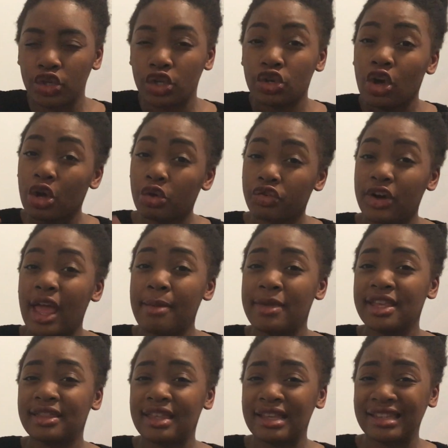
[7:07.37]
You're not
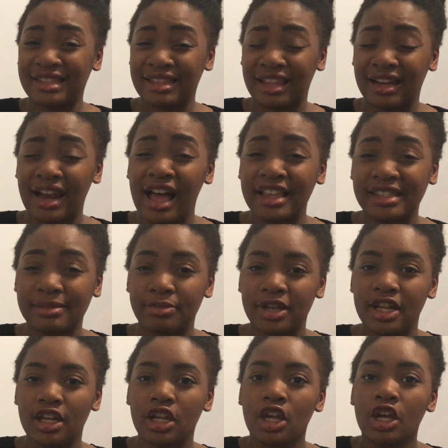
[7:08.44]
cramming things in the last
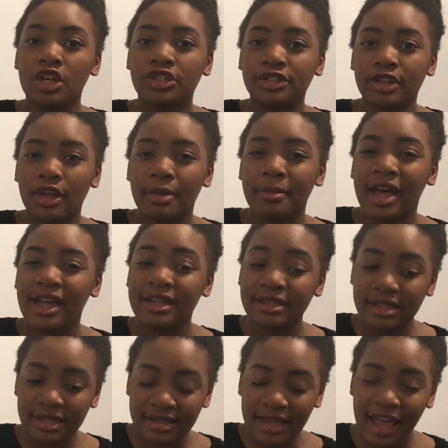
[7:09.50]
minute, so your
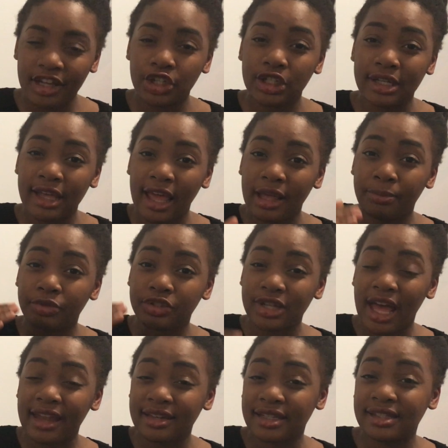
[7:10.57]
mind is actually able
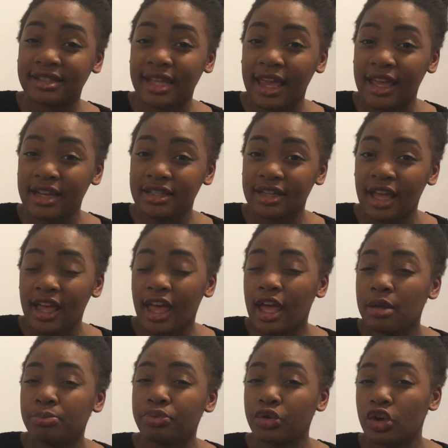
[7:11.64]
to understand
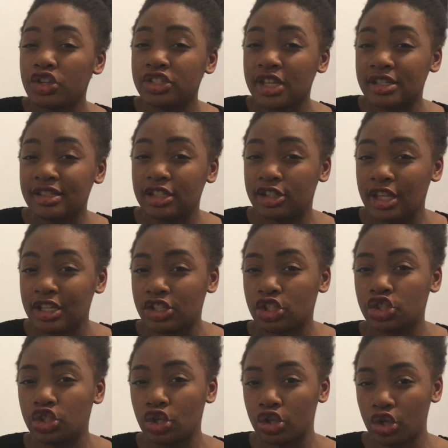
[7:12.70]
and process the things
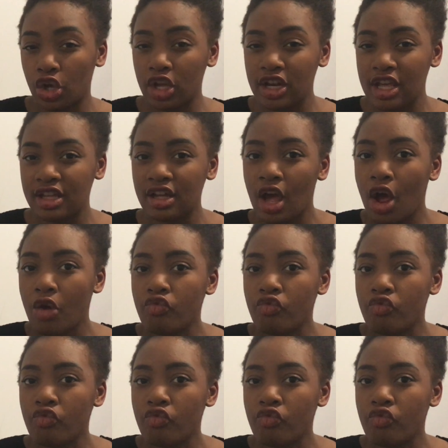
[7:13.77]
that you're learning,